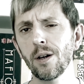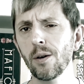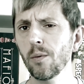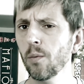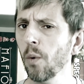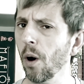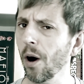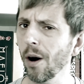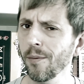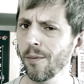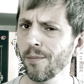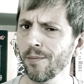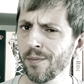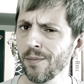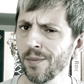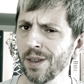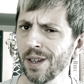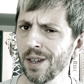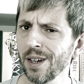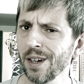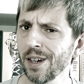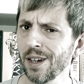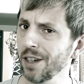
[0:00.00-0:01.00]
What?
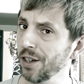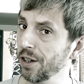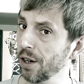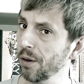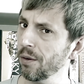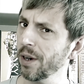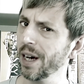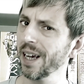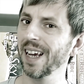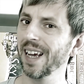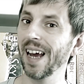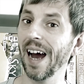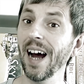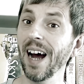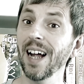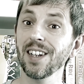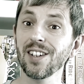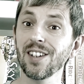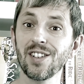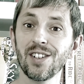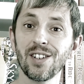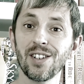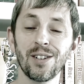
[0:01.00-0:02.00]
You don't like
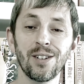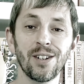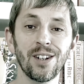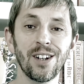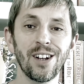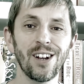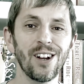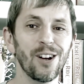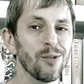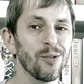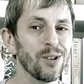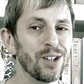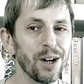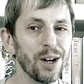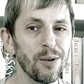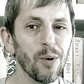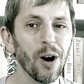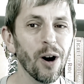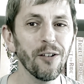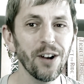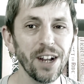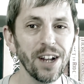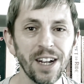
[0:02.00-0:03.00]
cats? Well, don't
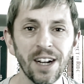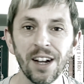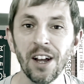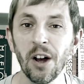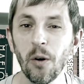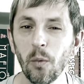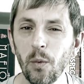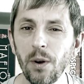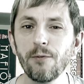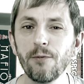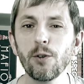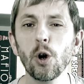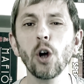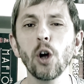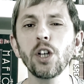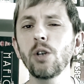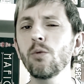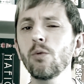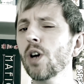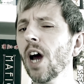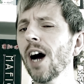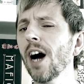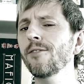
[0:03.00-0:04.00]
worry, we've got
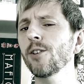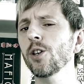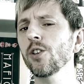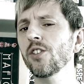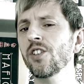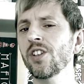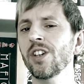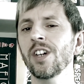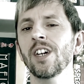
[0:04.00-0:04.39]
you covered.